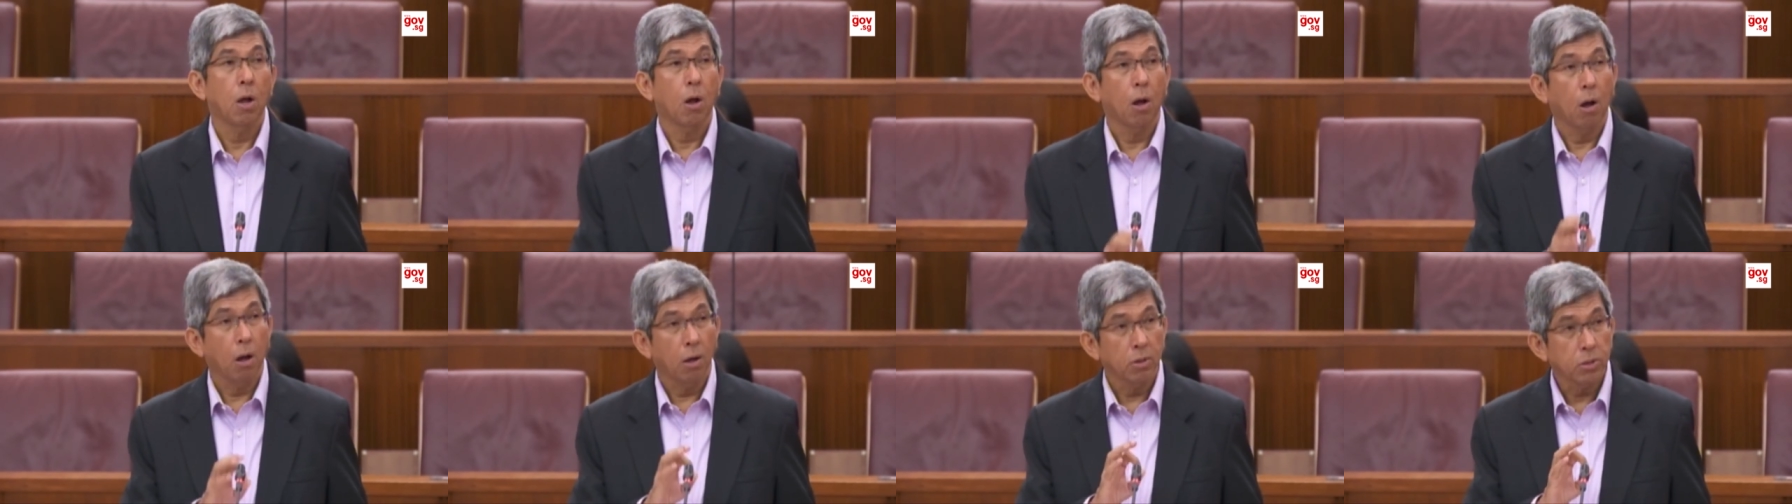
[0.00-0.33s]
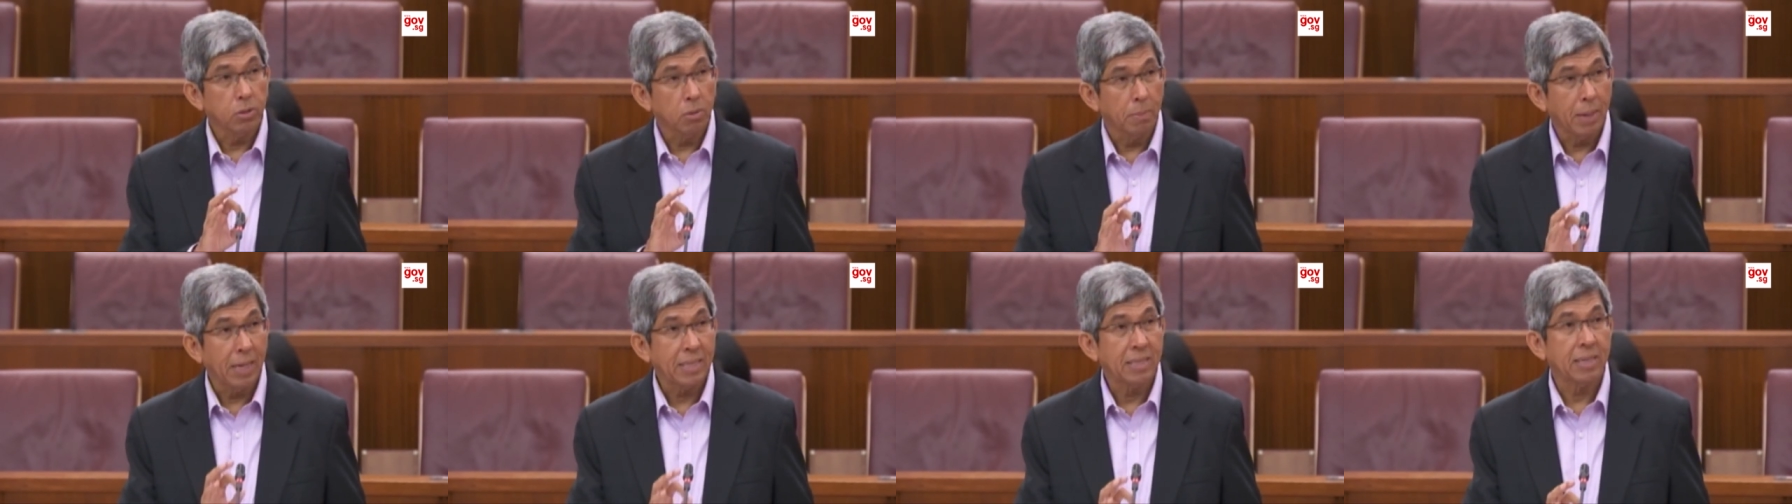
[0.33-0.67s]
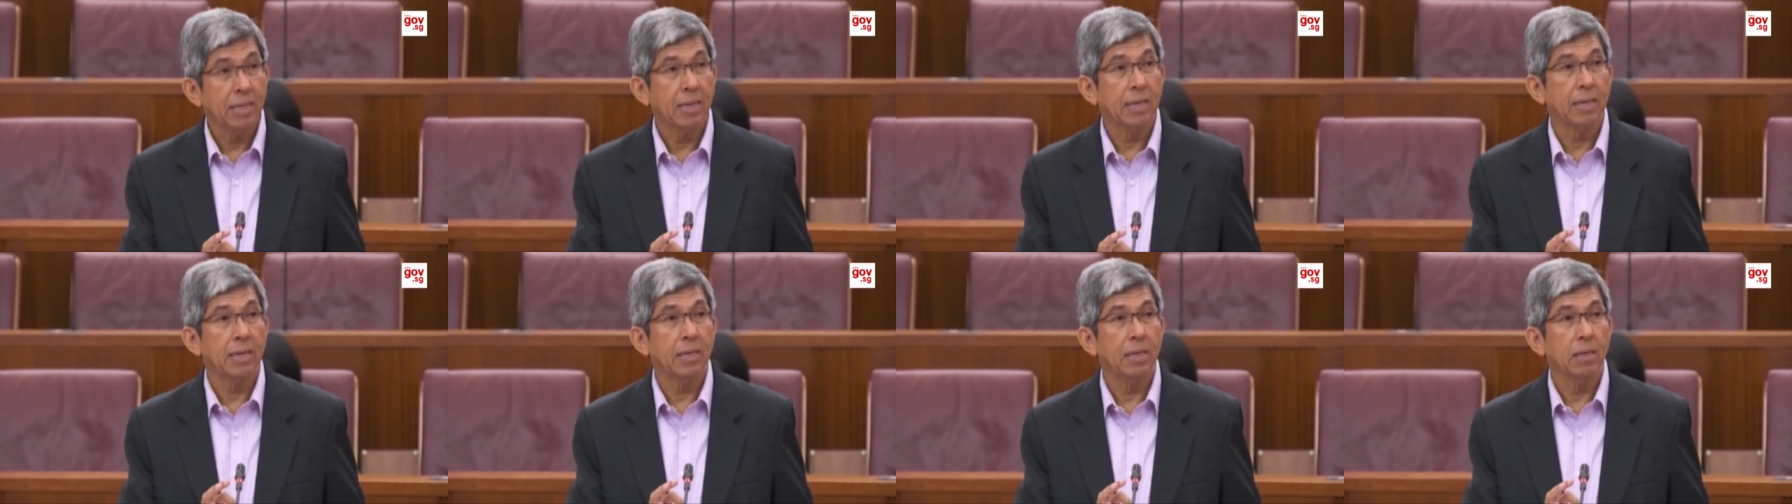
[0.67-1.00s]

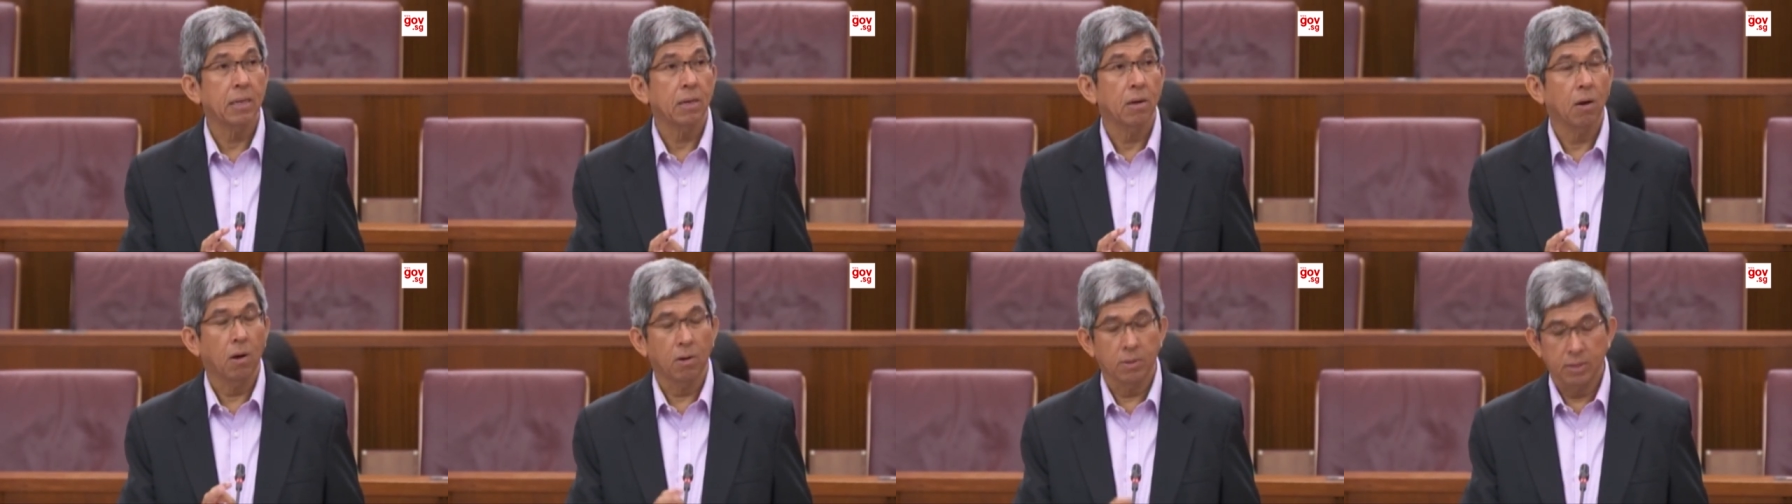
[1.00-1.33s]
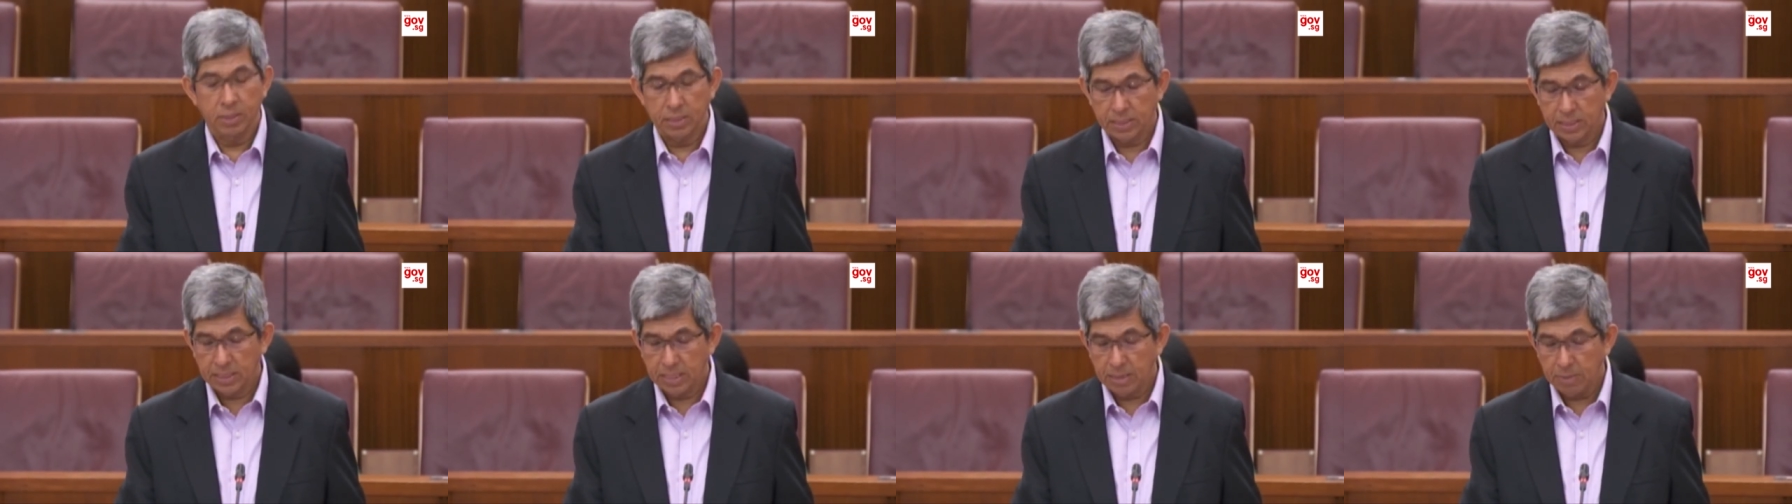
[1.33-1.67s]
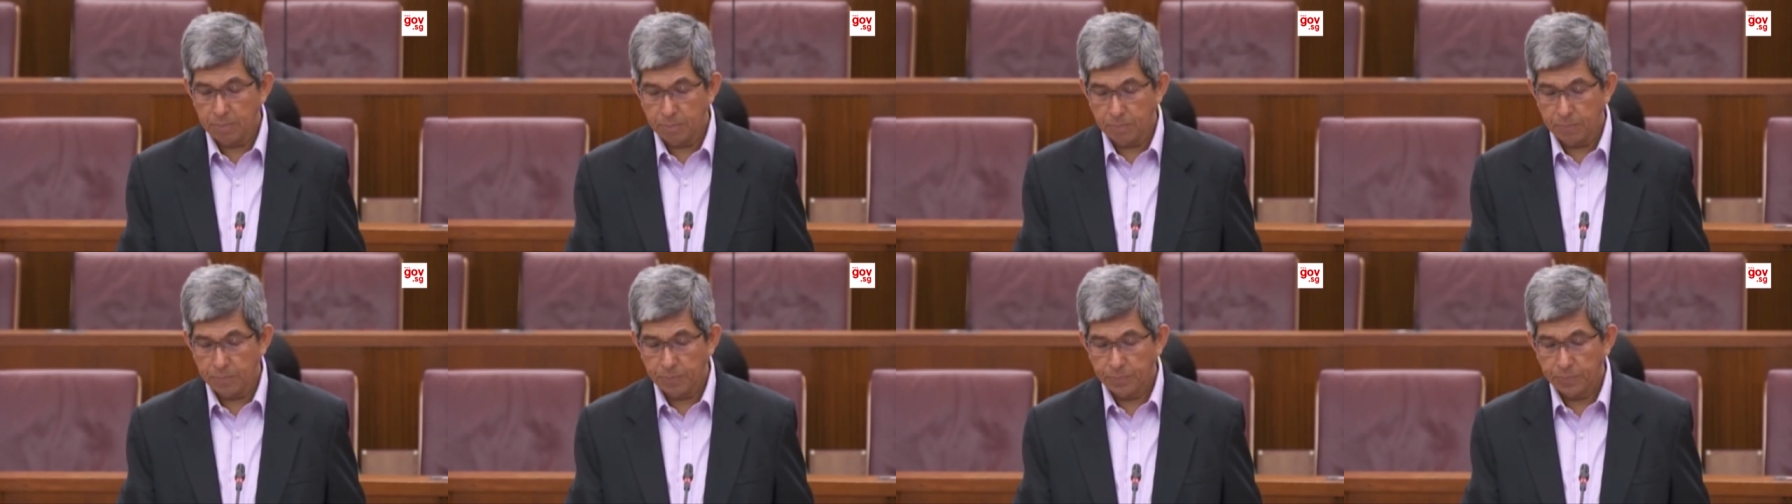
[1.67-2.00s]
automatically on the
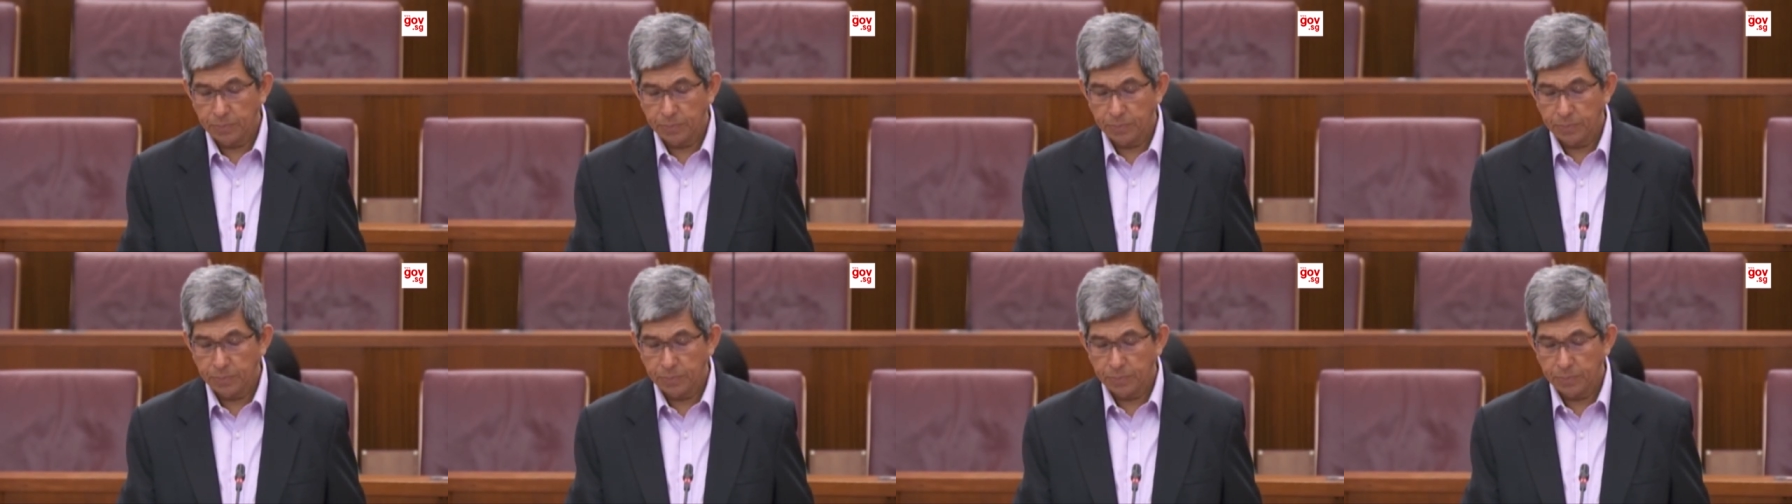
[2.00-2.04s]
scheme.